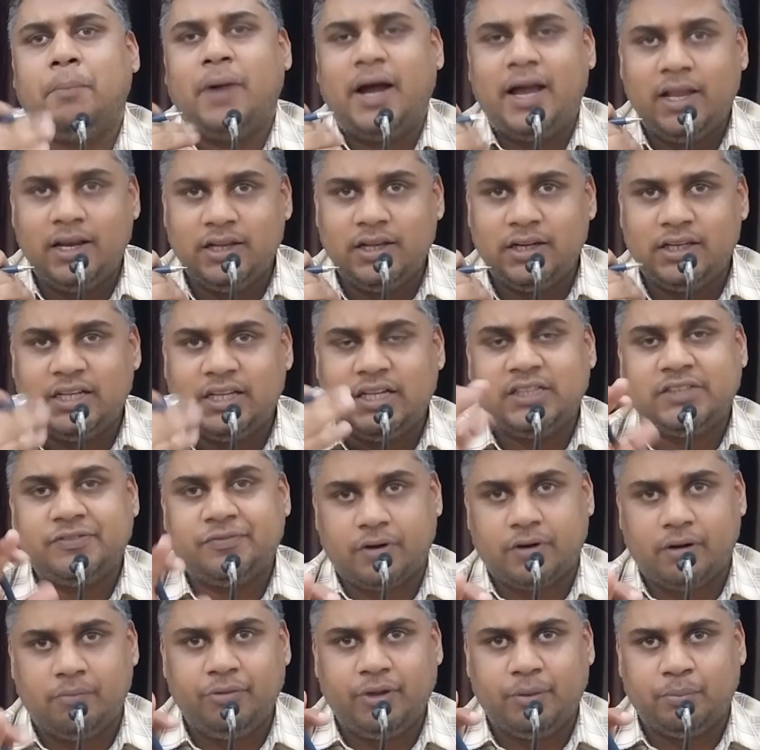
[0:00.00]
my learnings
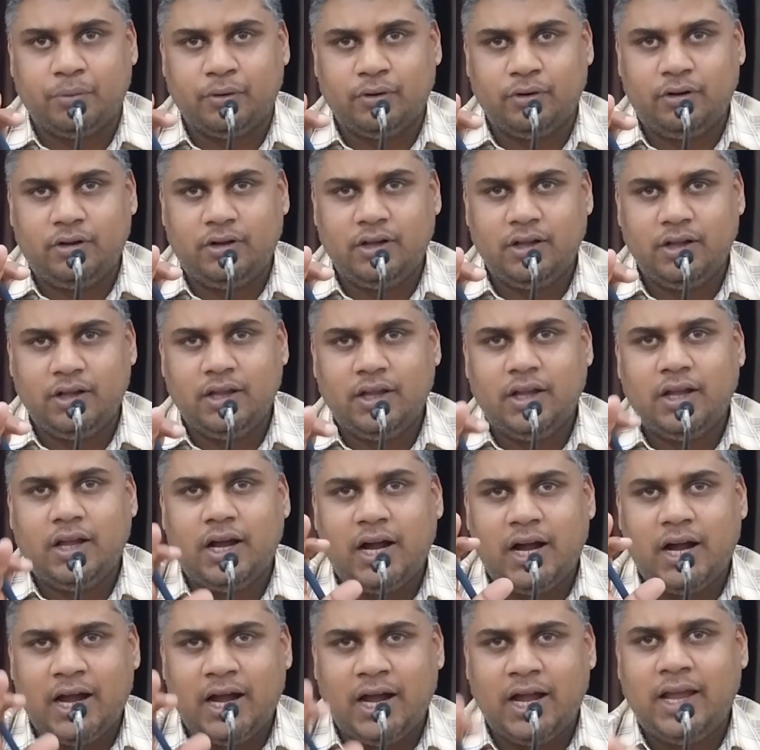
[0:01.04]
from the book,
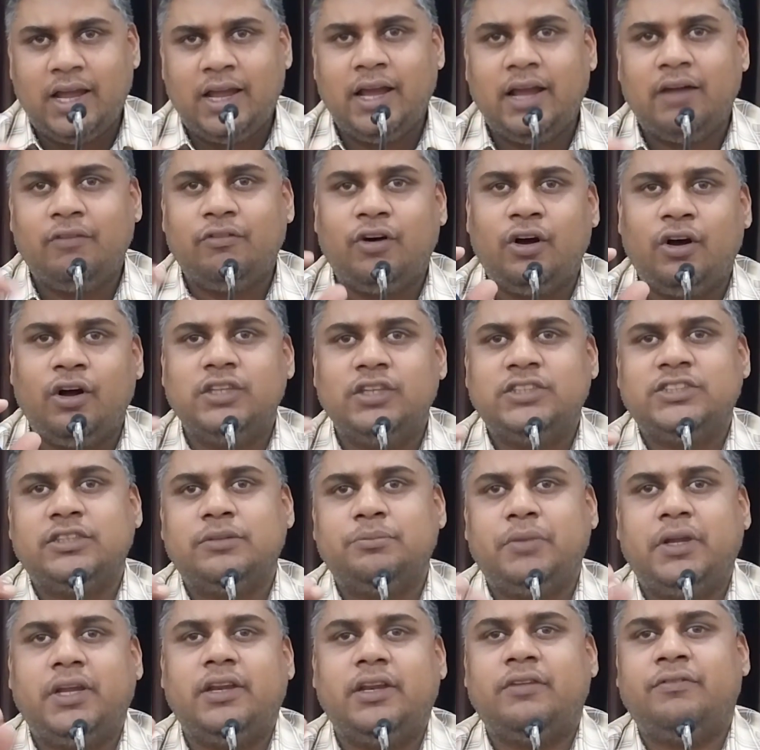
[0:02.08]
I have also
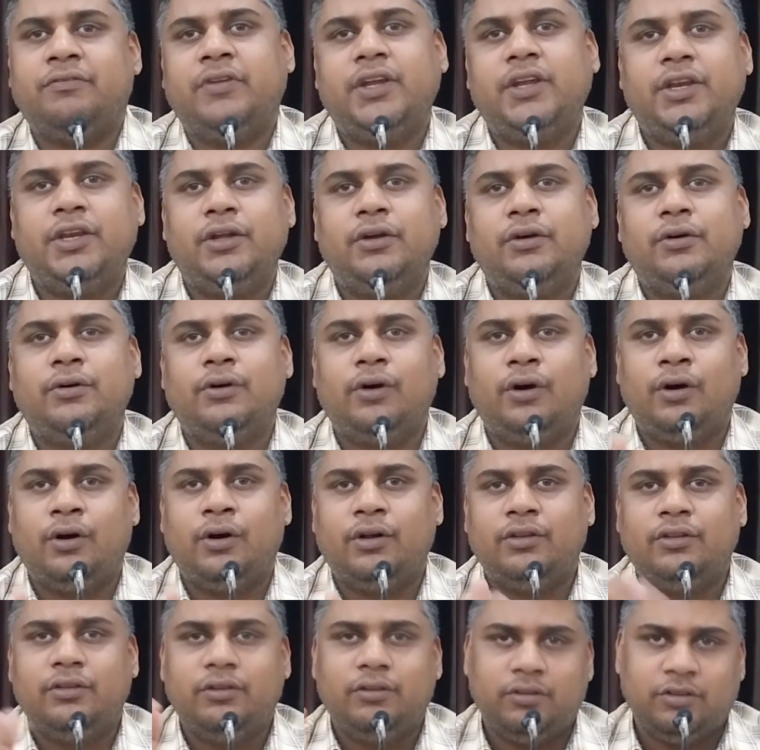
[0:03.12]
made a video
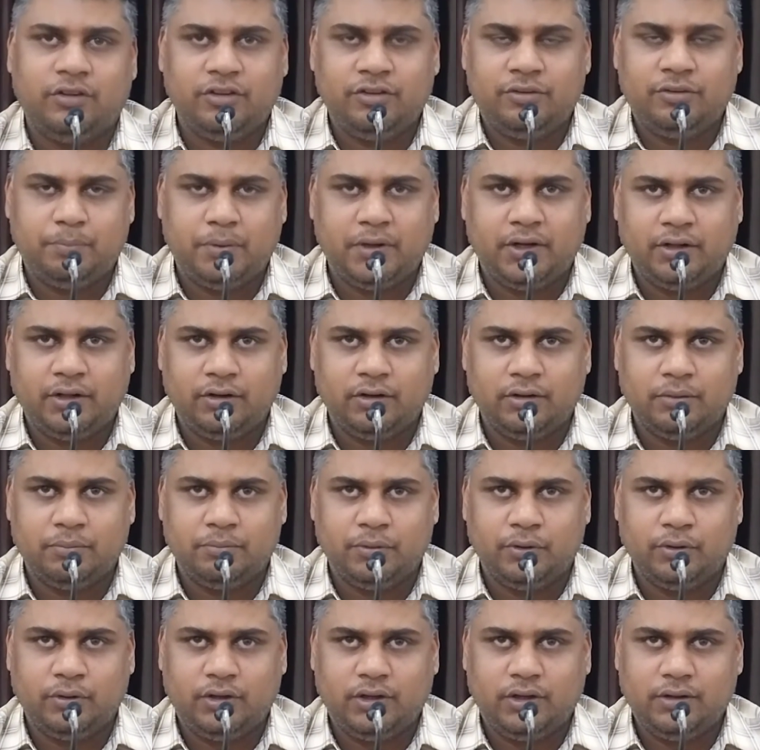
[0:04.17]
on this particular
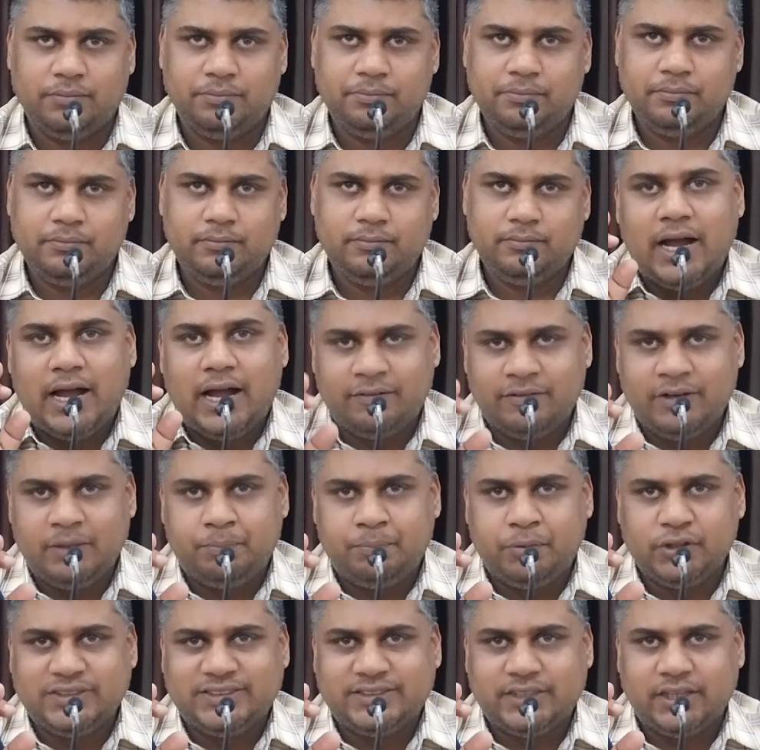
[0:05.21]
book. I
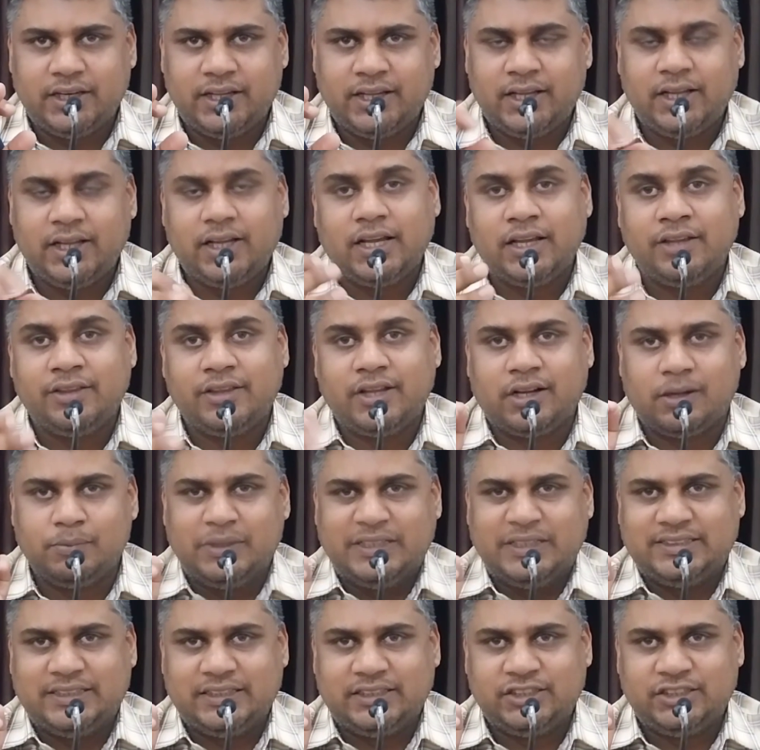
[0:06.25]
will post the link in the
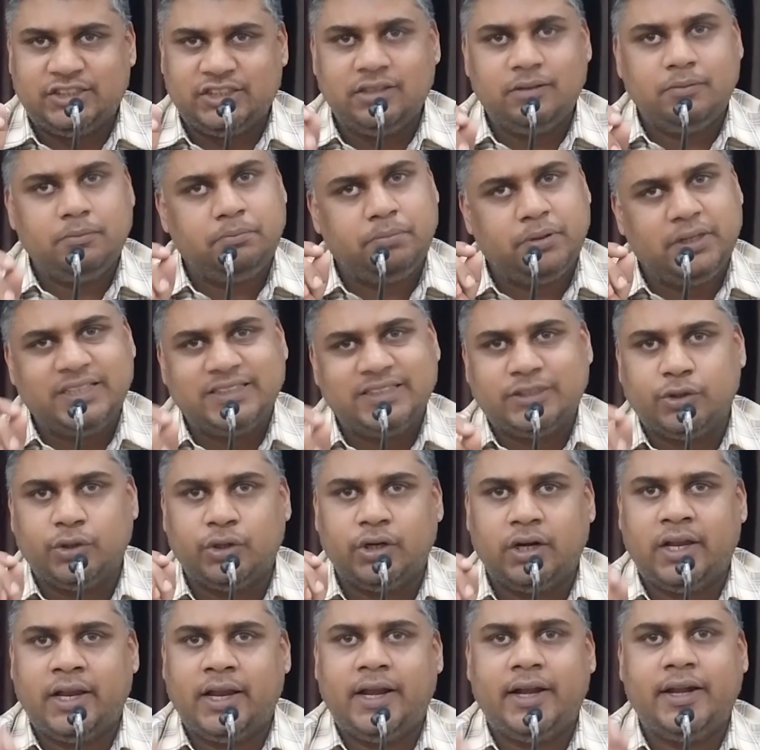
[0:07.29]
comment section. Please
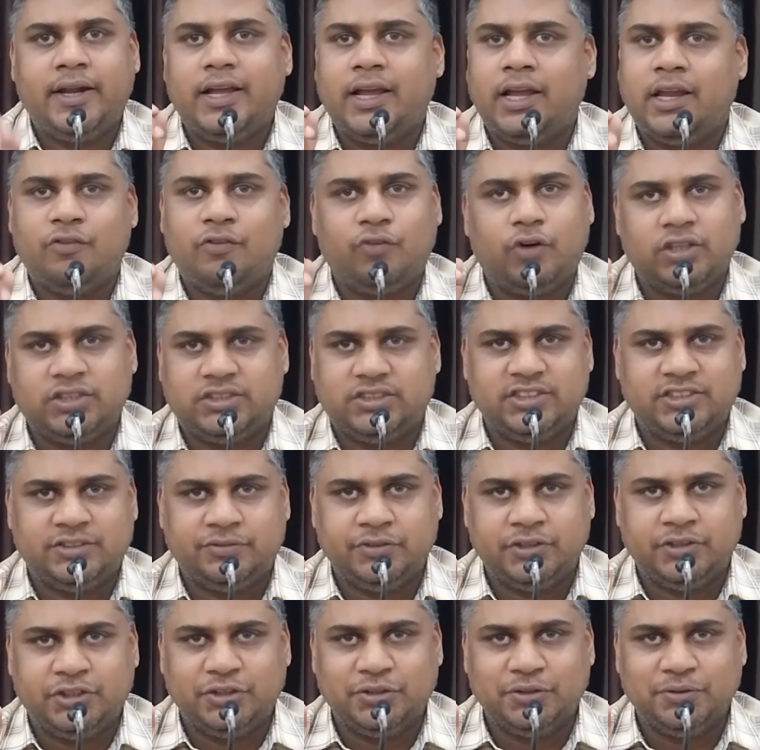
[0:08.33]
go ahead and watch
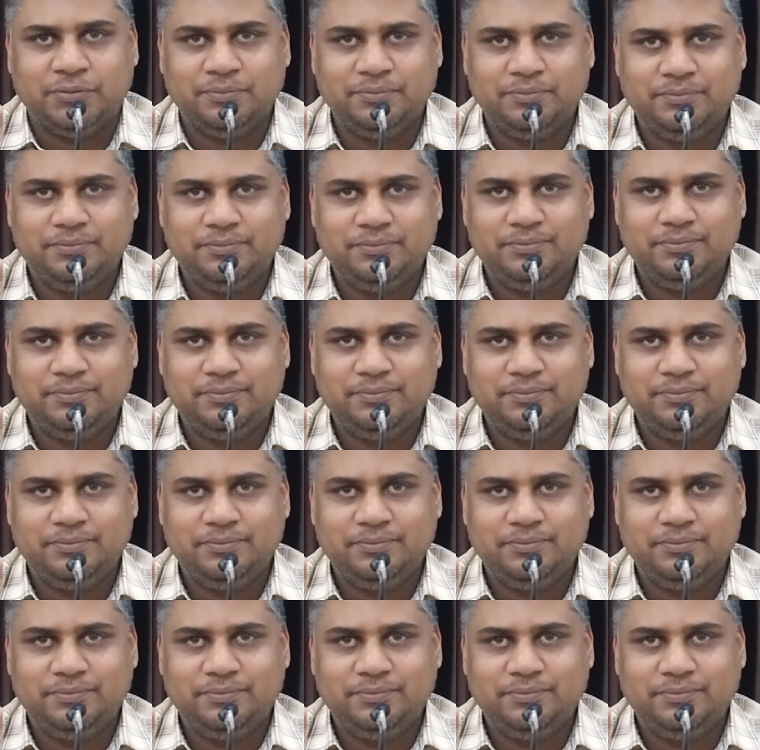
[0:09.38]
this video.